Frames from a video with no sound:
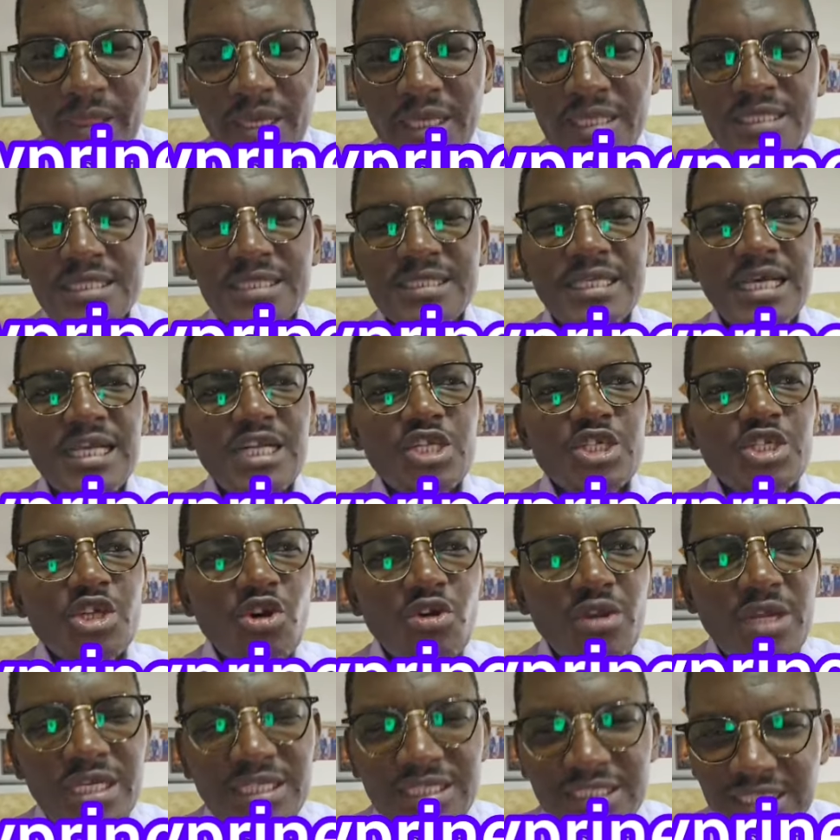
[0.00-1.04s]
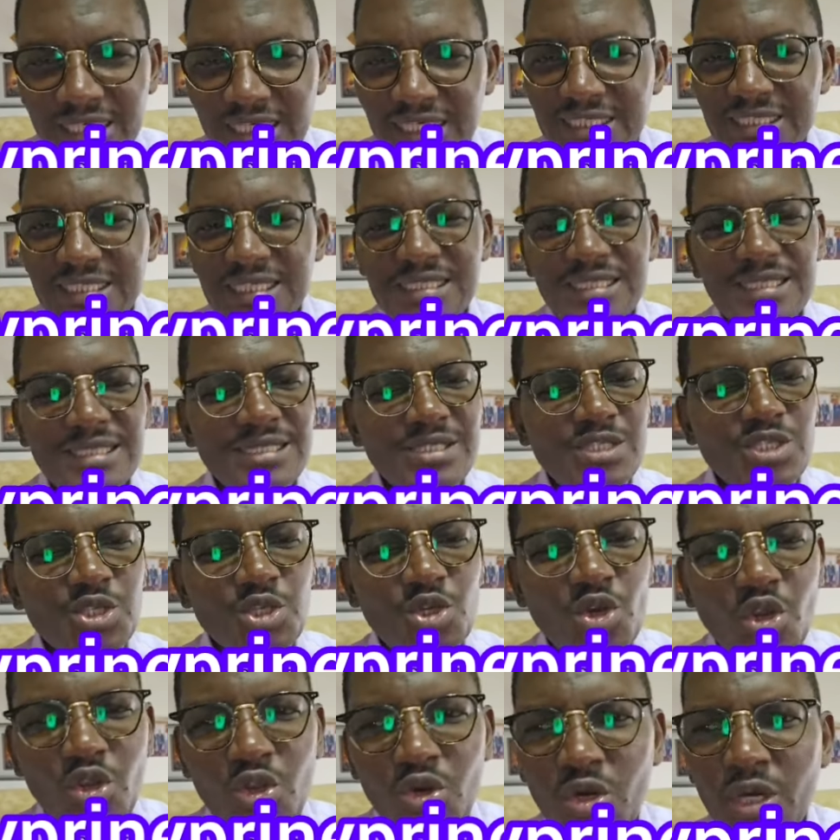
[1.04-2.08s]
it is Eldoret, it is
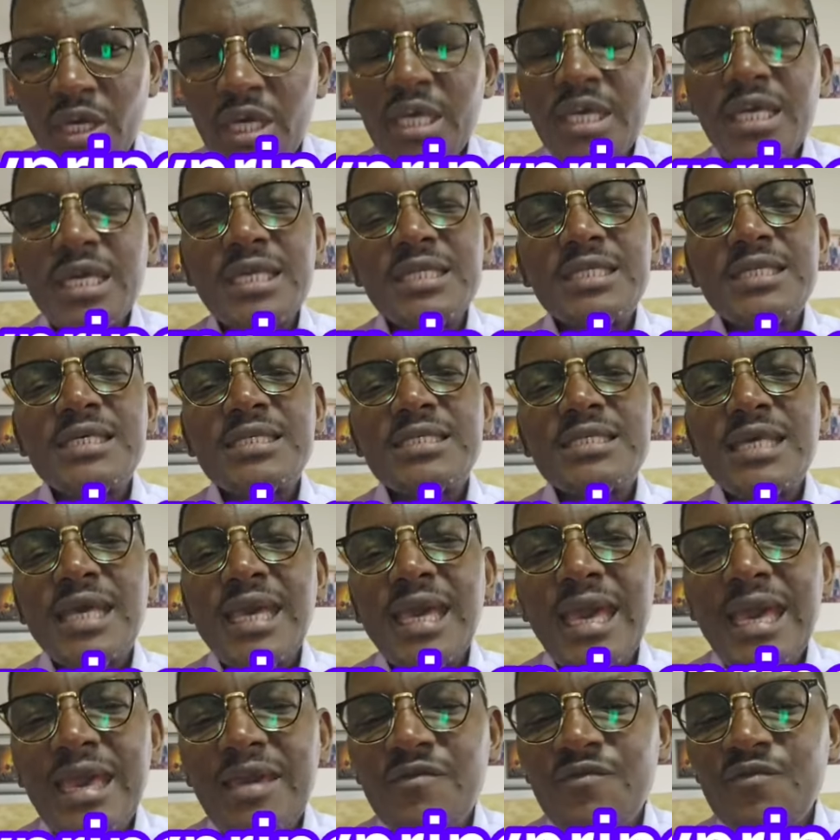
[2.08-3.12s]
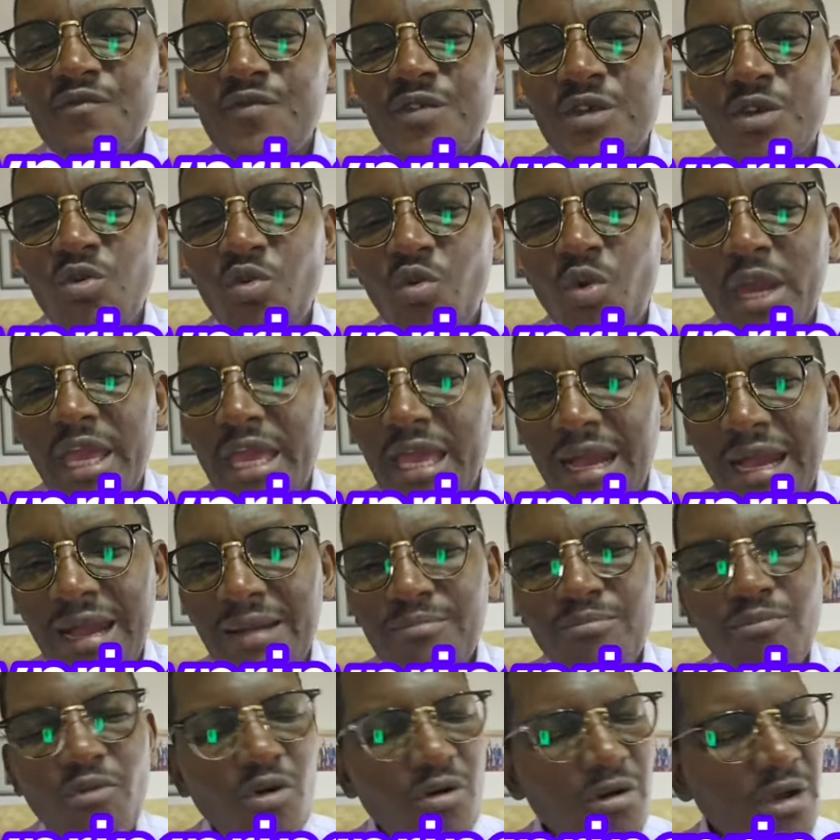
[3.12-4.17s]
Isiolo, it is everywhere.
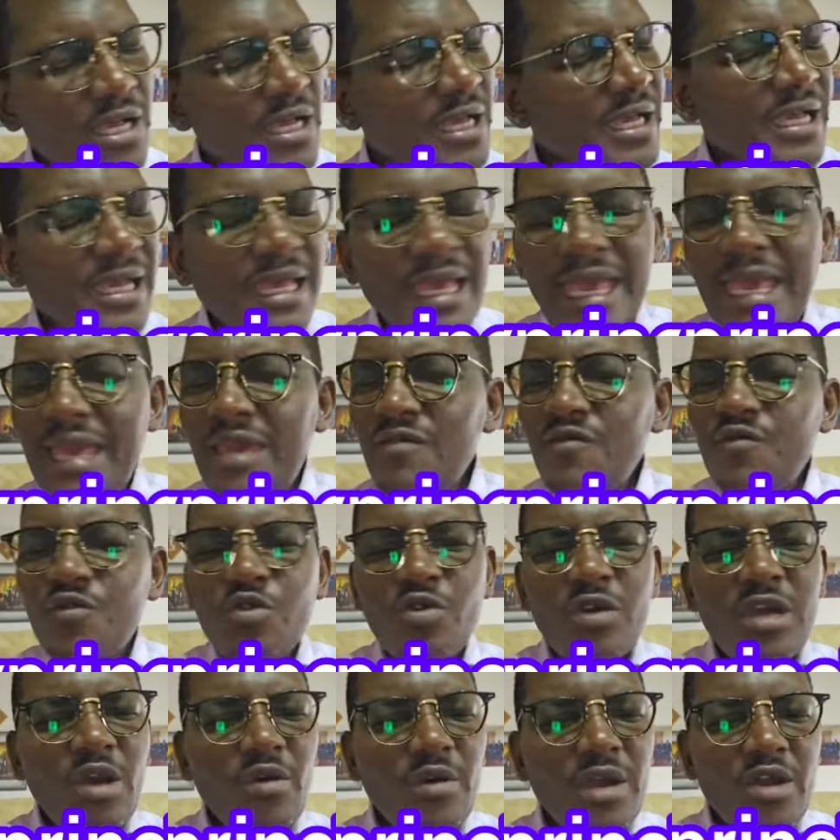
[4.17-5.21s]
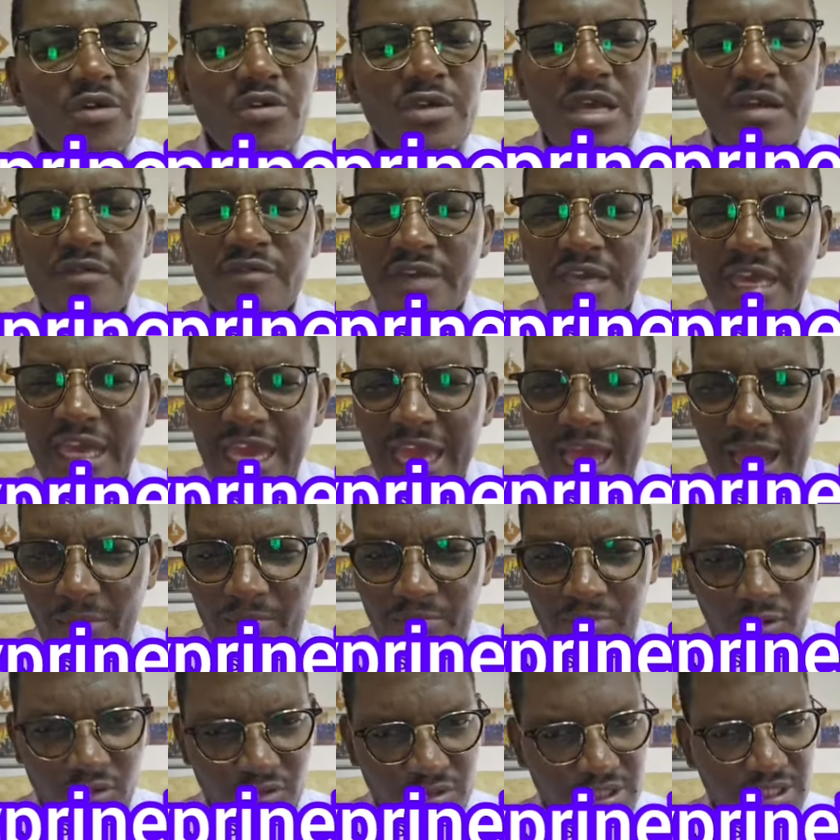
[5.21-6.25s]
Everywhere where we have
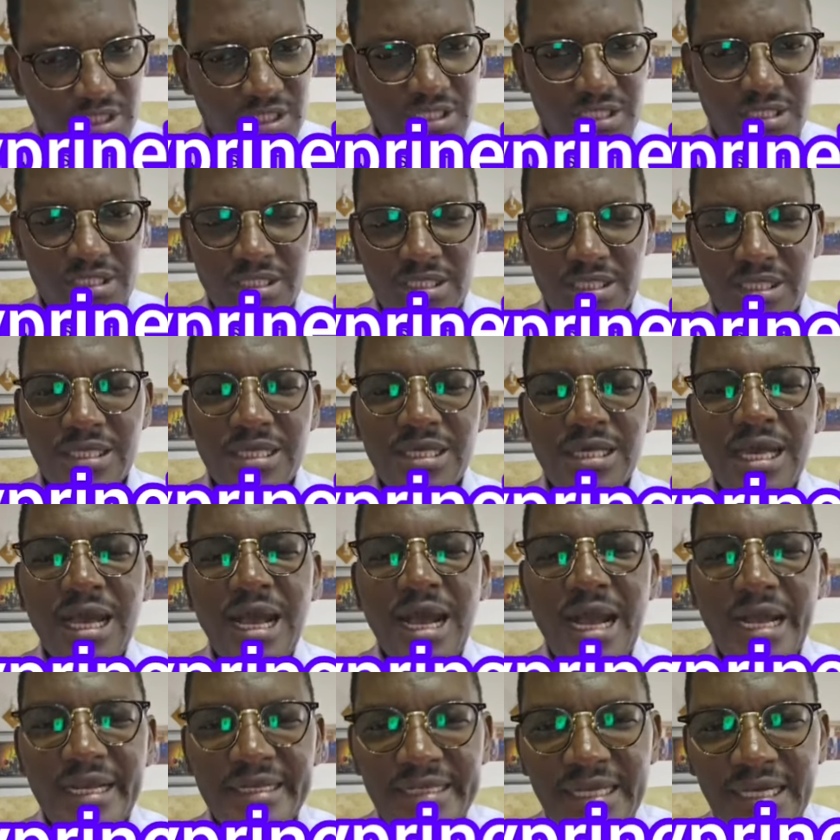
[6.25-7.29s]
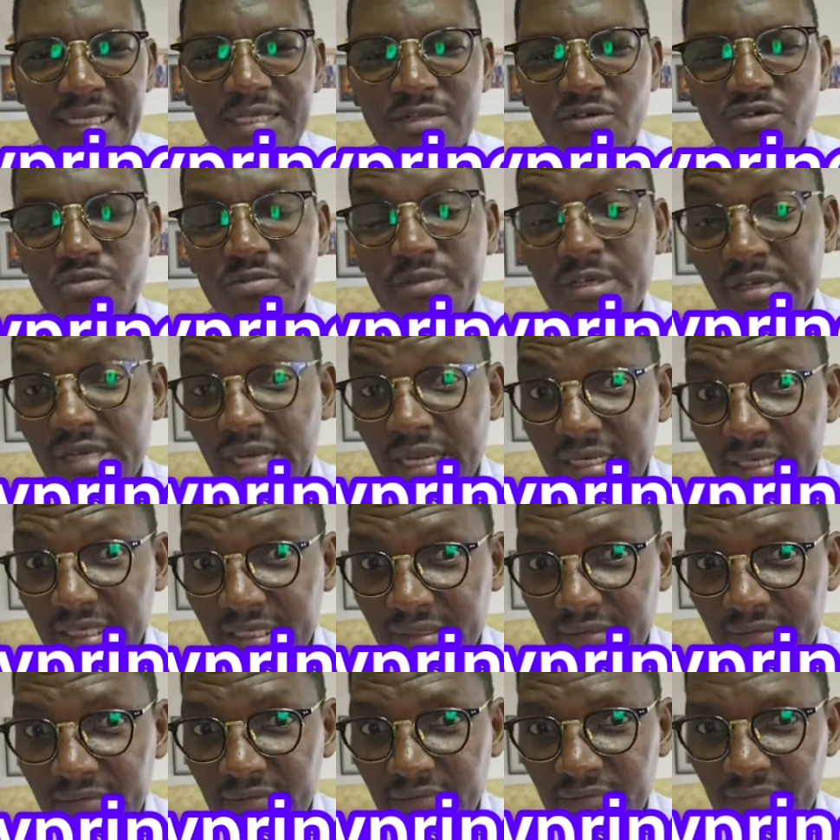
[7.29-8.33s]
airports, Adani will be
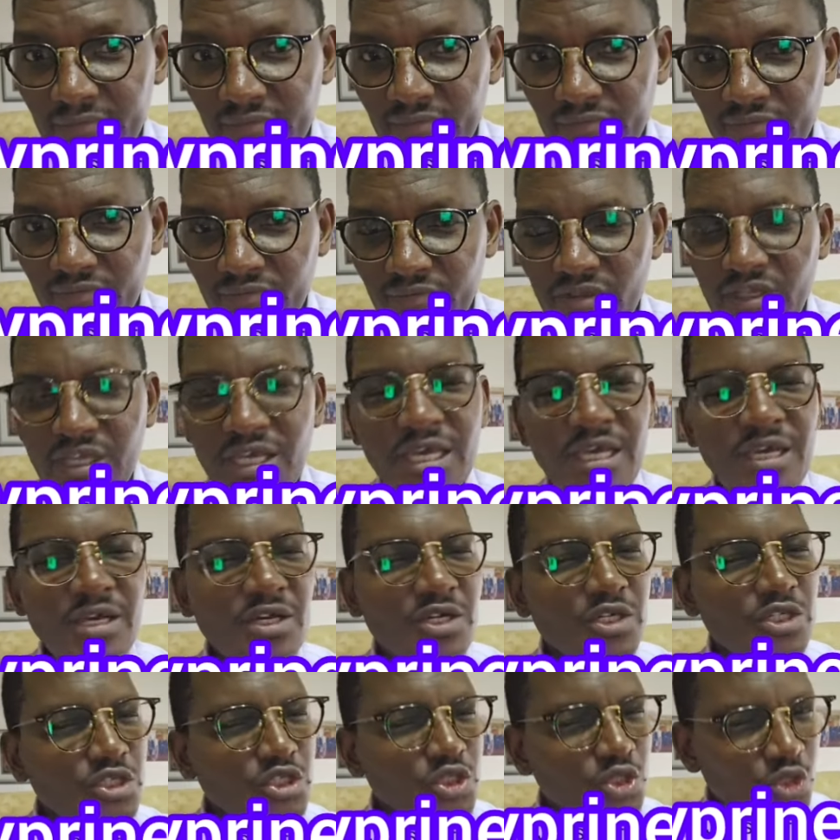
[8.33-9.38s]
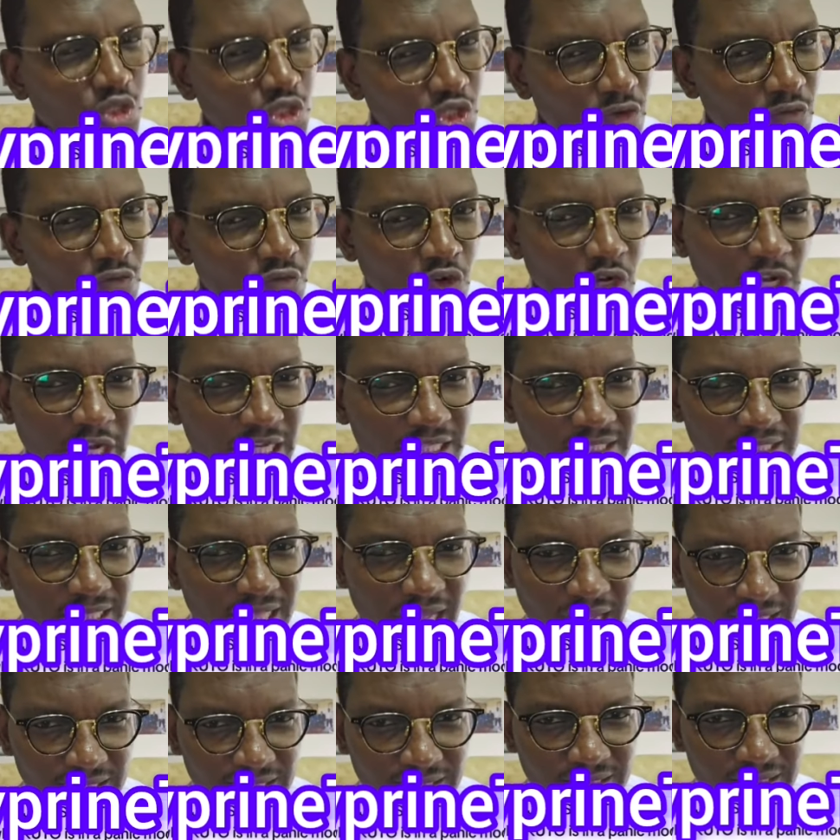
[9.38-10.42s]
running. So don't forget
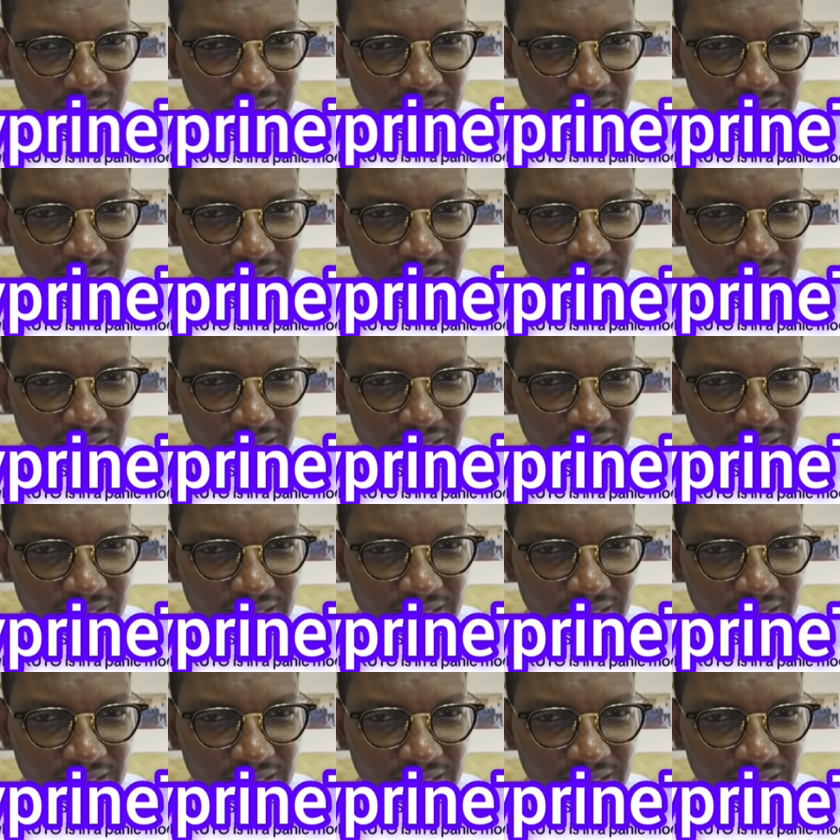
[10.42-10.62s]
that.